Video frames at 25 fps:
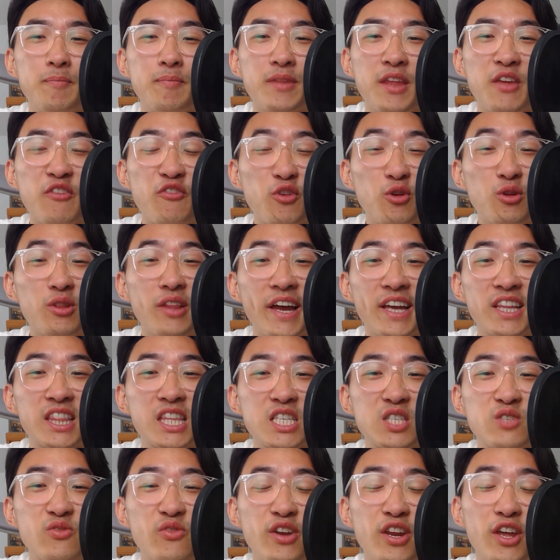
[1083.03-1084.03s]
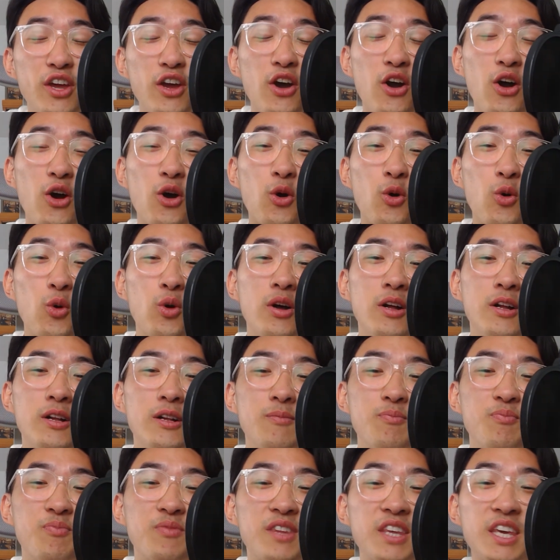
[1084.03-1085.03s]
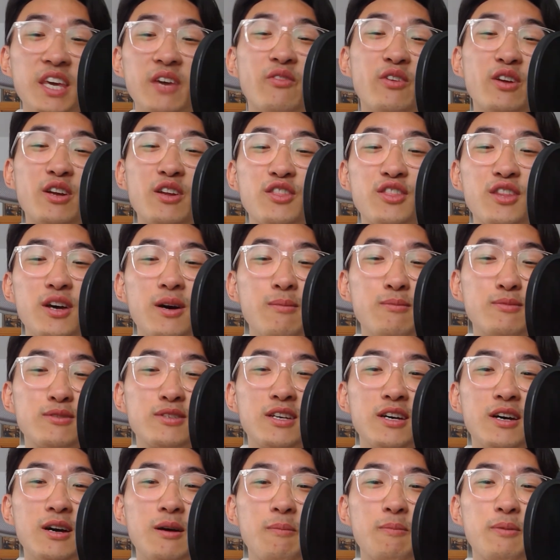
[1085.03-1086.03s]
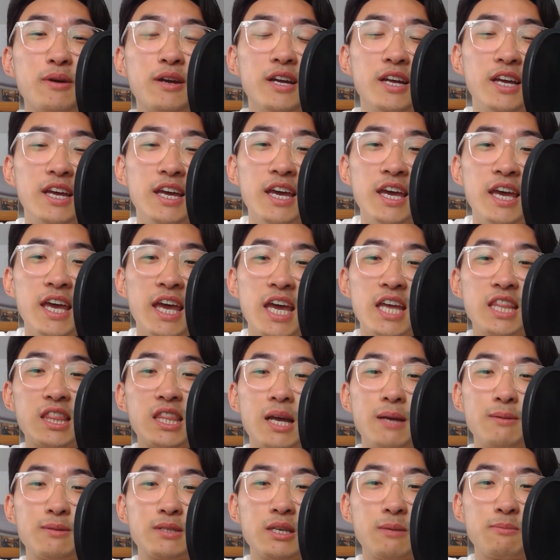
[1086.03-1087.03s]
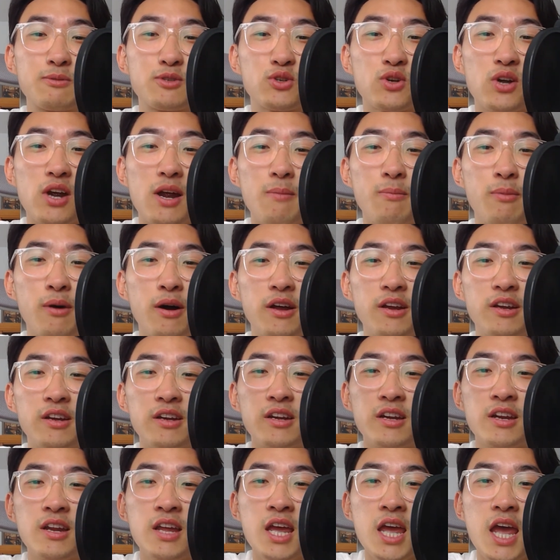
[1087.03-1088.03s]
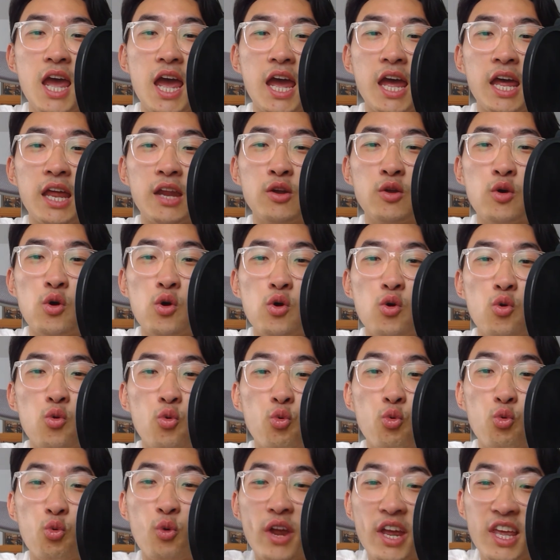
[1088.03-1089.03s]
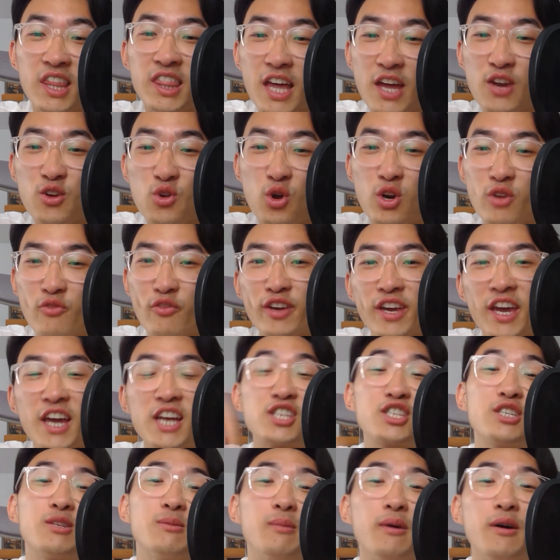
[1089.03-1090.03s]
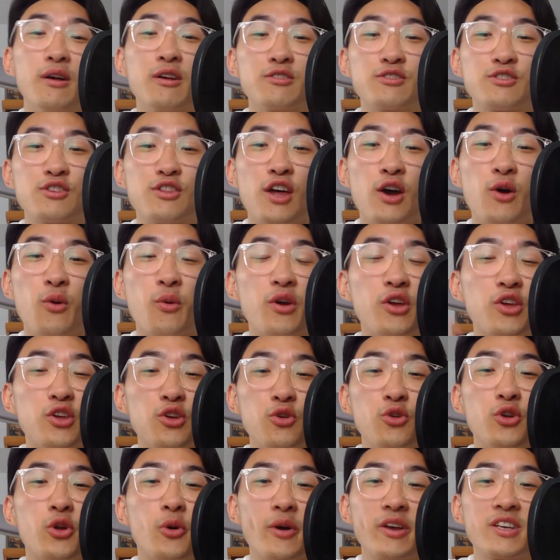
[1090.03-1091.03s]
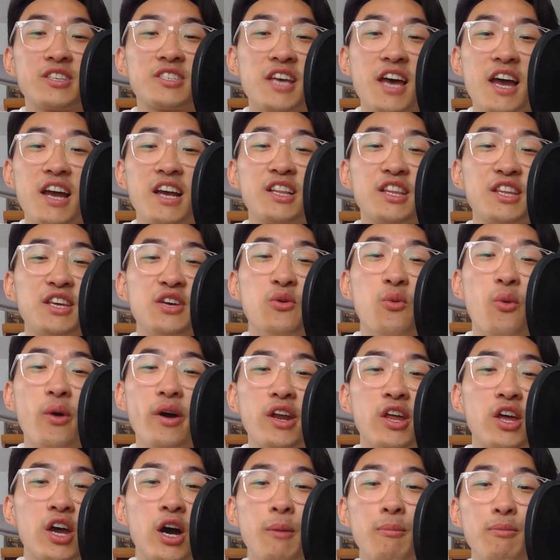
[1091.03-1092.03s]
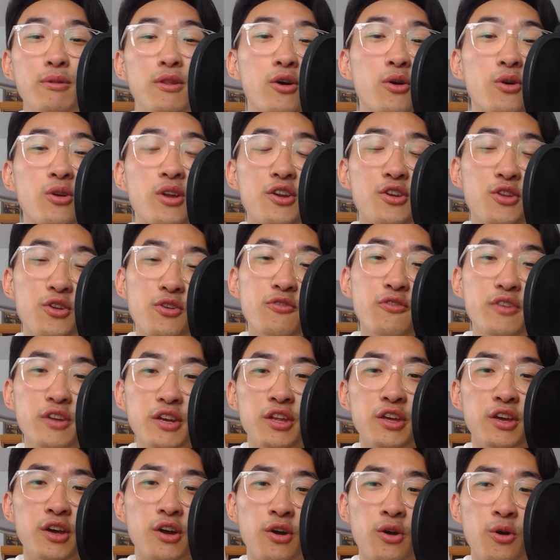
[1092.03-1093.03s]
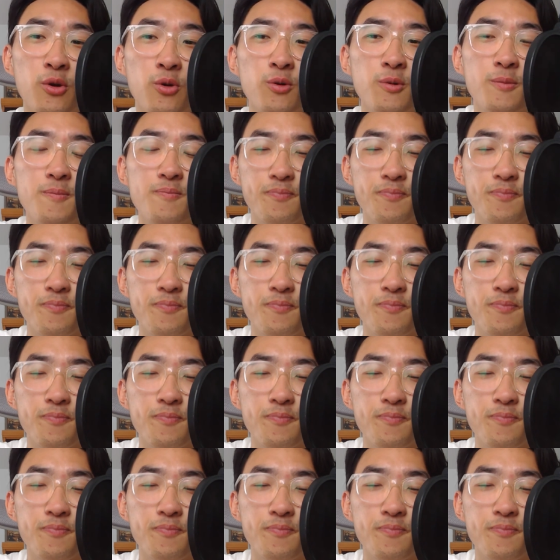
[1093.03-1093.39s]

if you like this video, give it a thumbs up, hit that subscribe button, and ring that notification bell so that way you know exactly when I upload a new video.